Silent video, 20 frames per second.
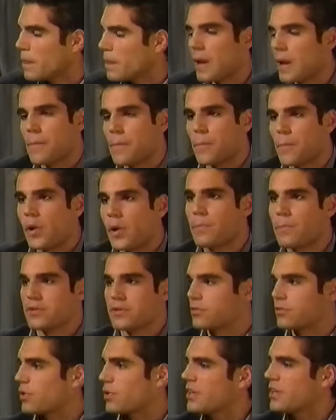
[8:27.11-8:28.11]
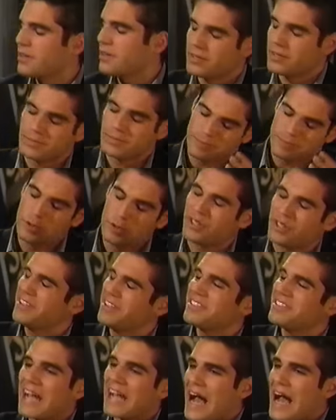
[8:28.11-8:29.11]
Not on purpose, okay? Look,
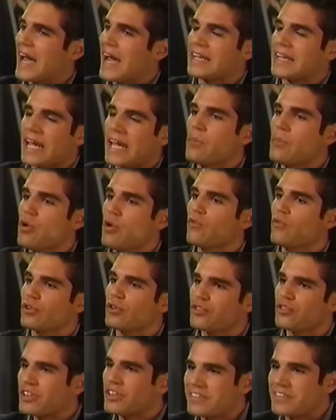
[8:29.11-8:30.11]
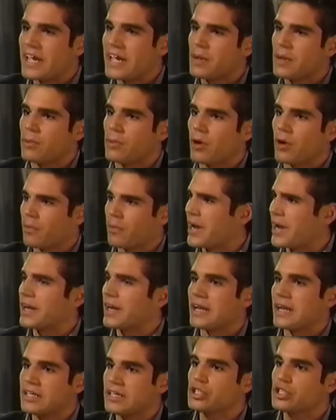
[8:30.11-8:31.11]
this guy came over to the table, all right,
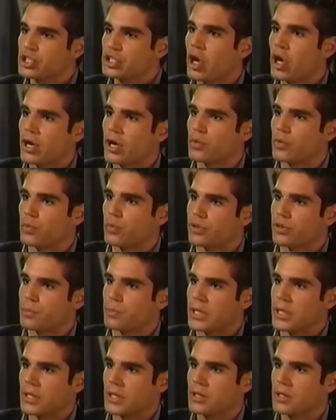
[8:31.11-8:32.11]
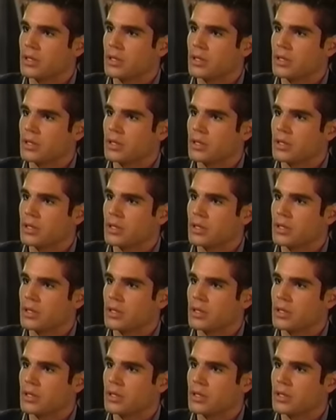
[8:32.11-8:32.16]
and he started with me.